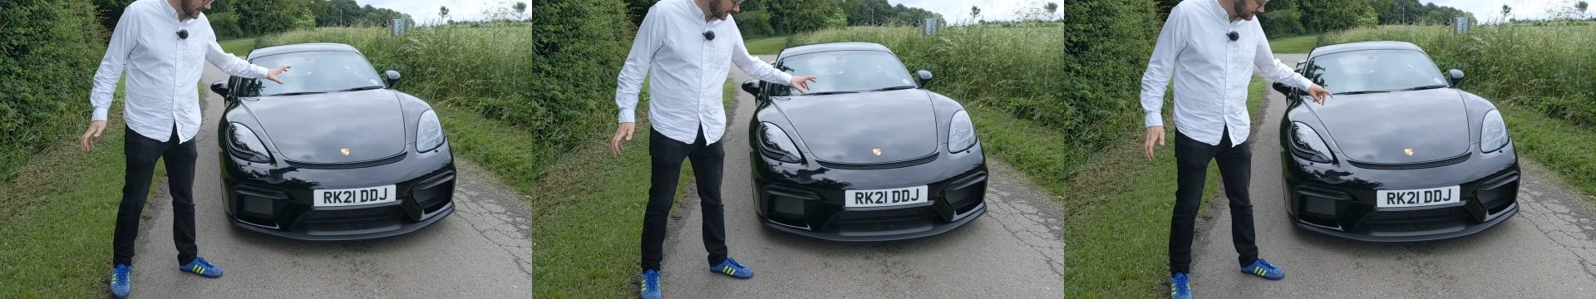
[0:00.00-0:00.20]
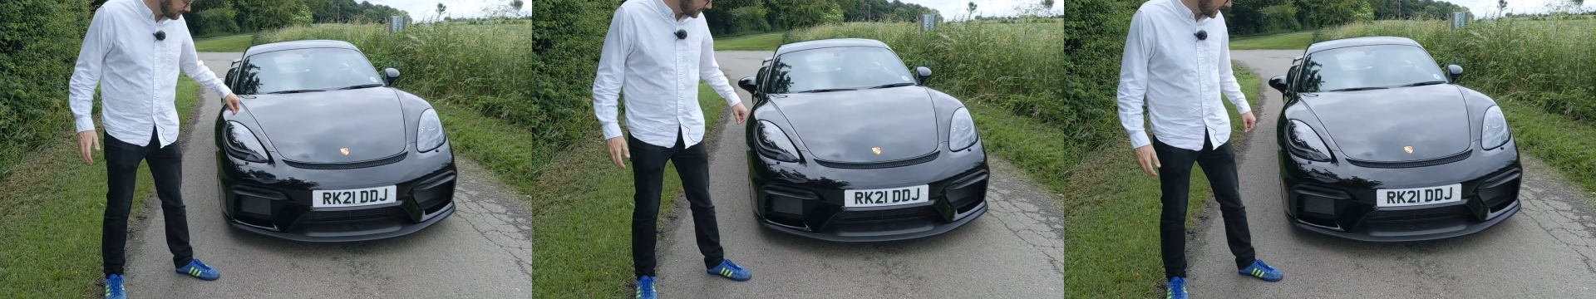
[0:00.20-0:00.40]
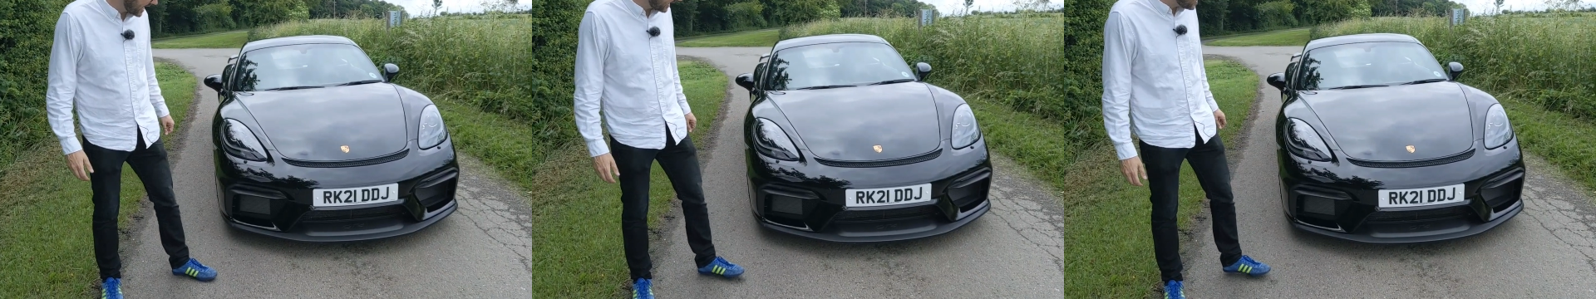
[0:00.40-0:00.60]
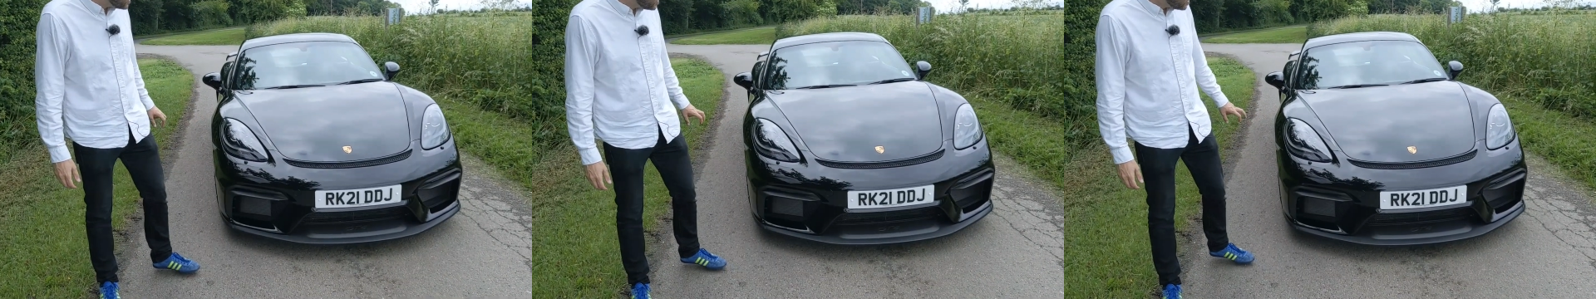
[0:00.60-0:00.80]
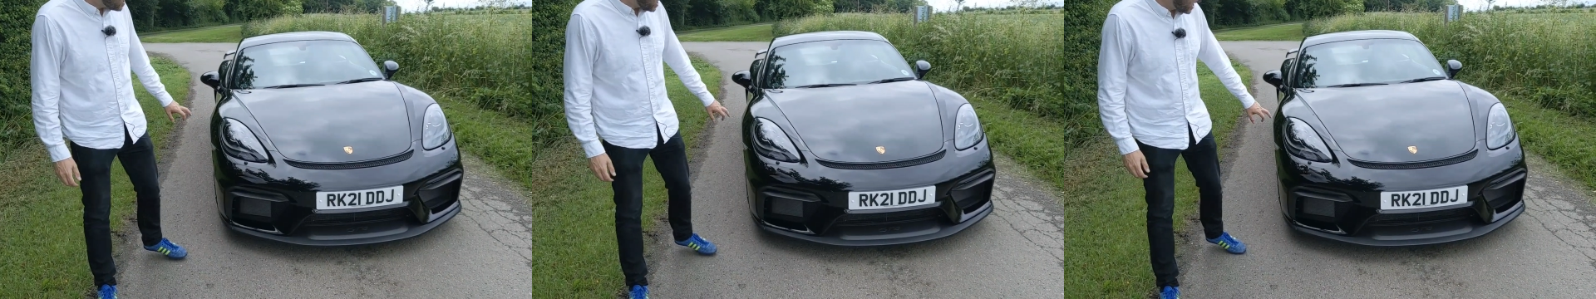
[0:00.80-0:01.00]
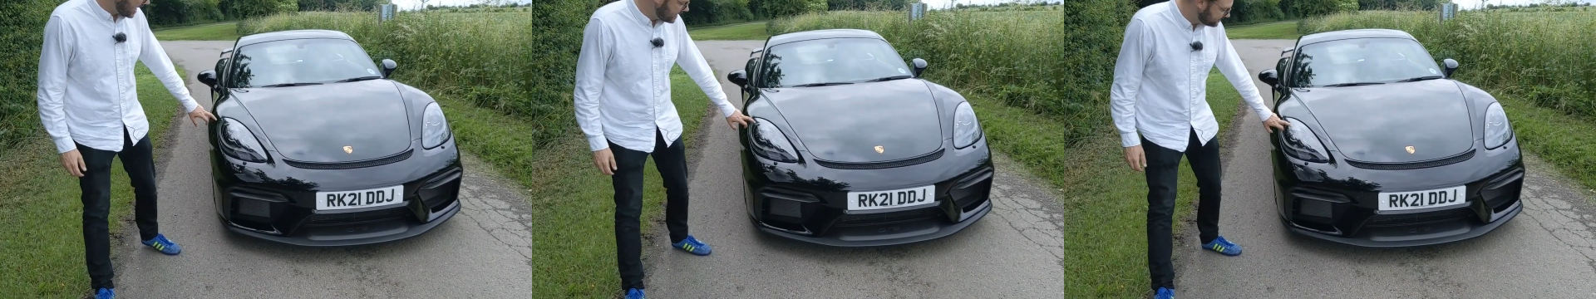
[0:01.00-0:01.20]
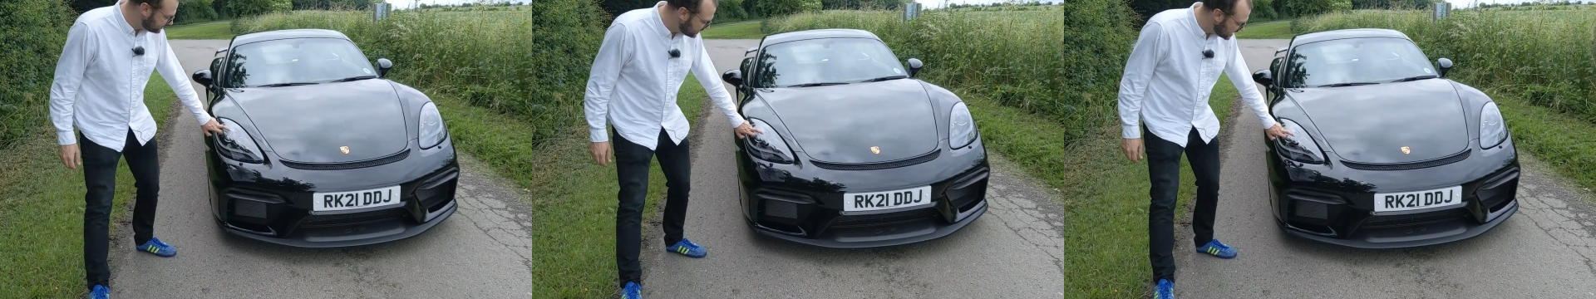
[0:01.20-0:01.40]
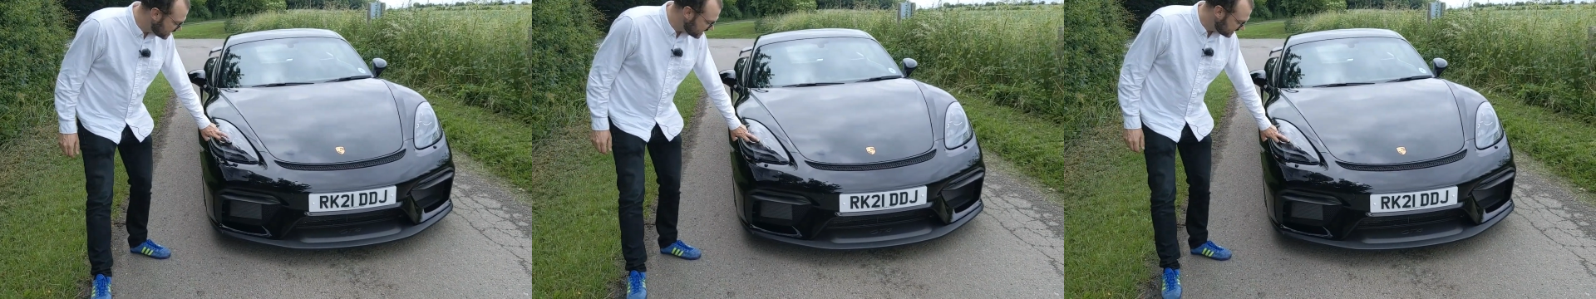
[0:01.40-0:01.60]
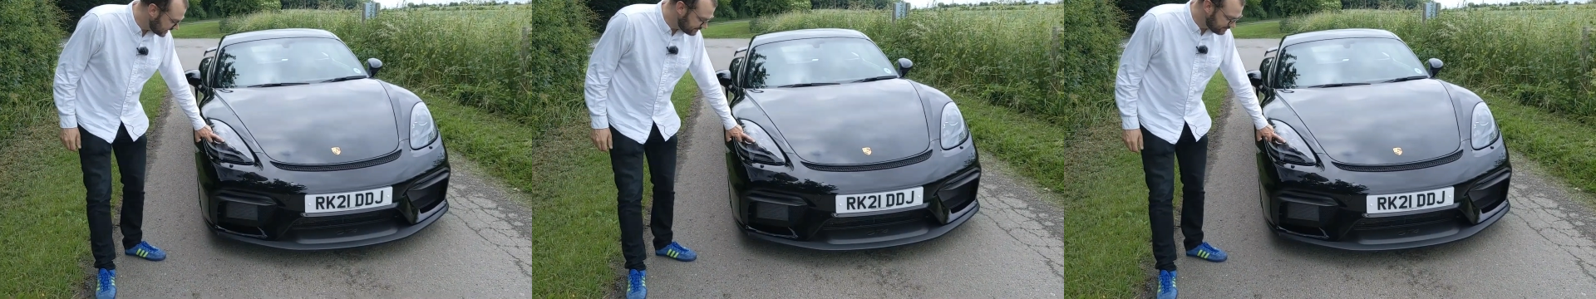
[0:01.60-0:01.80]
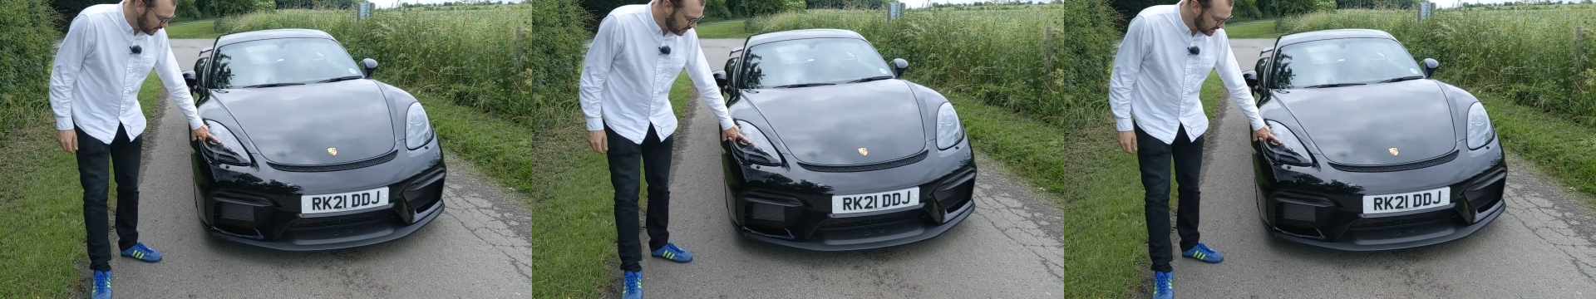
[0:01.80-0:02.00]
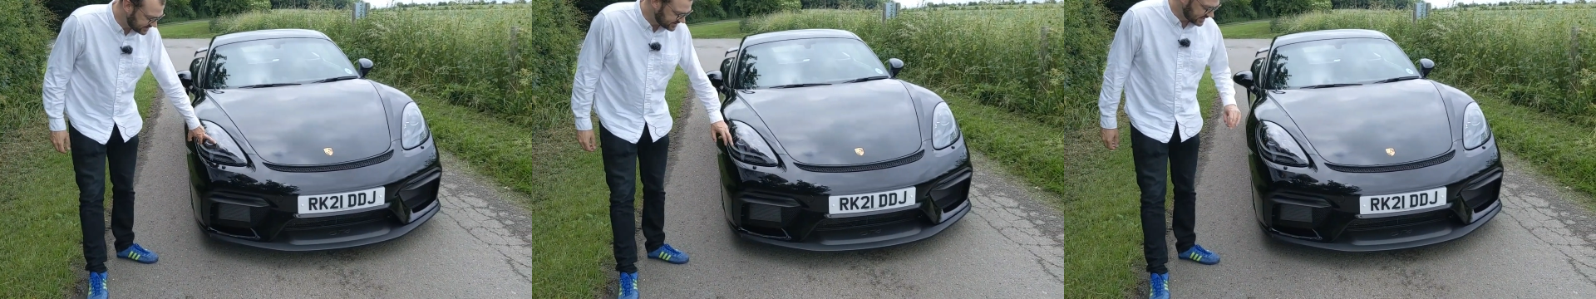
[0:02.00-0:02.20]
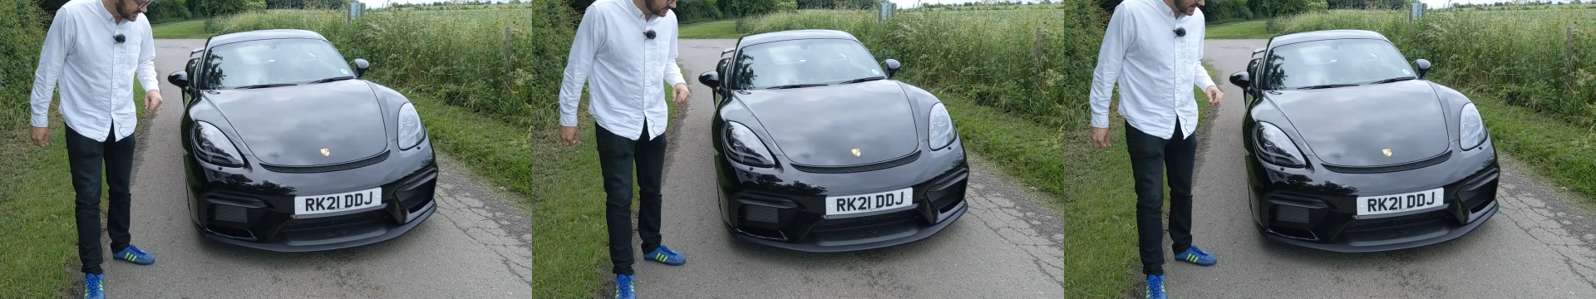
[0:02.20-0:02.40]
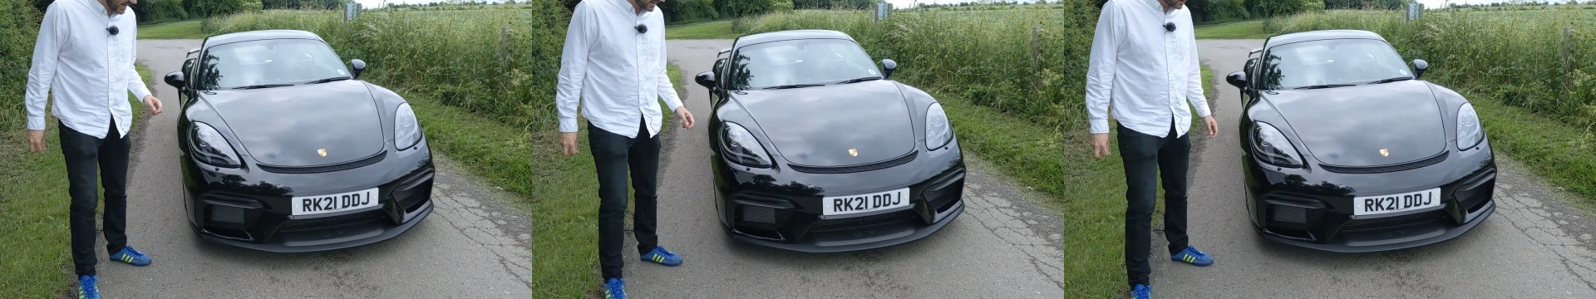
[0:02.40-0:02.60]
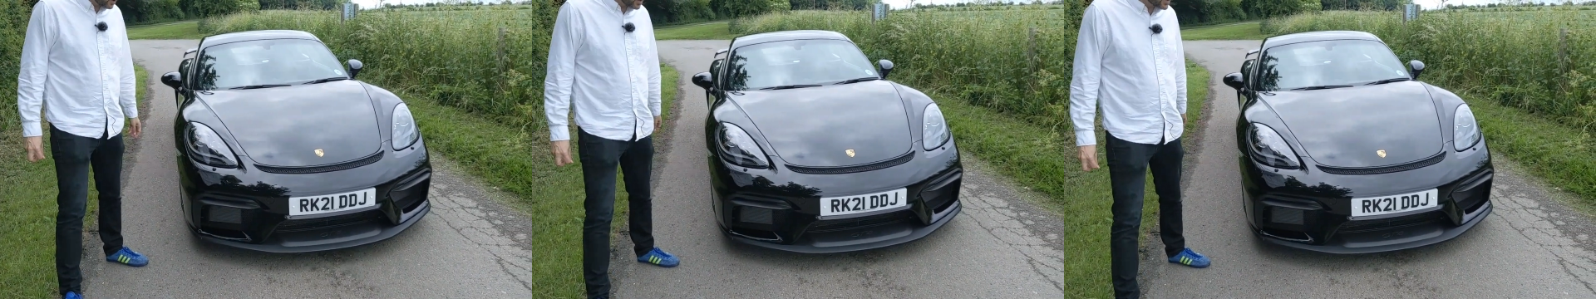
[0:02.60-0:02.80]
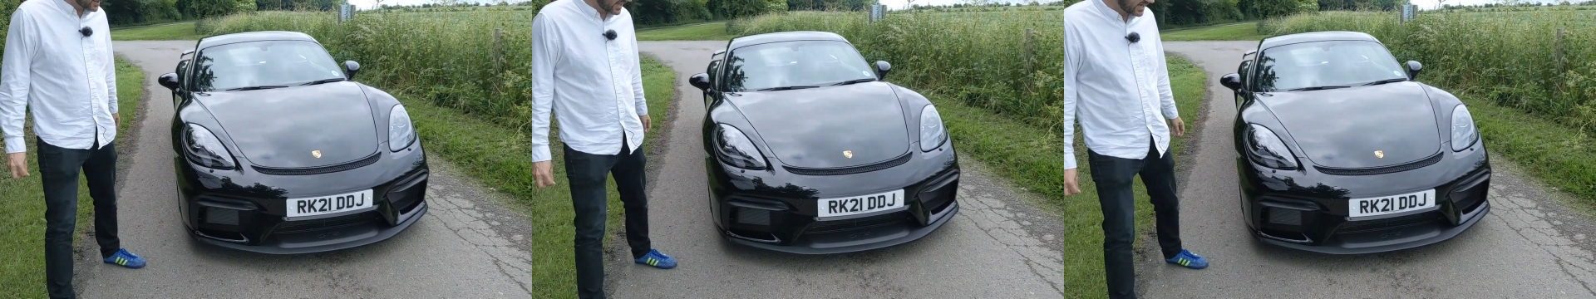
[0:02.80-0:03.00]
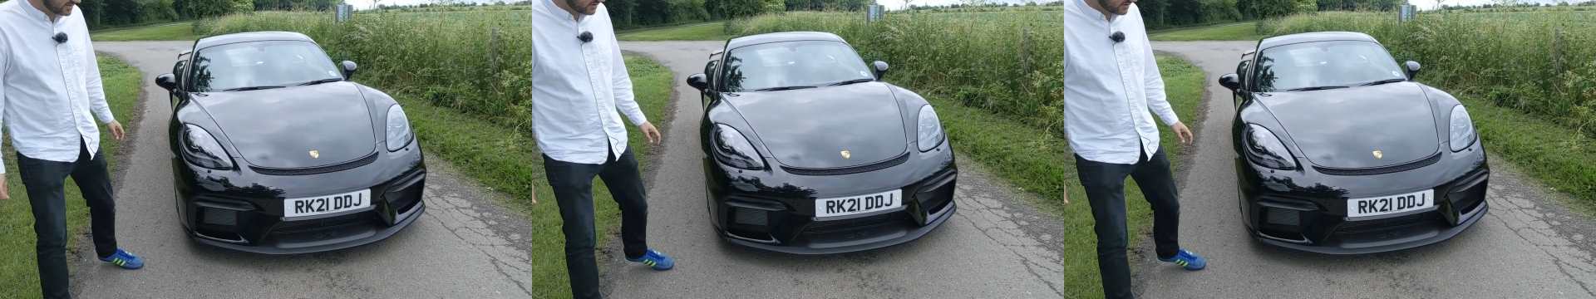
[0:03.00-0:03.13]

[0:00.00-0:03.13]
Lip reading: (no speaker visible)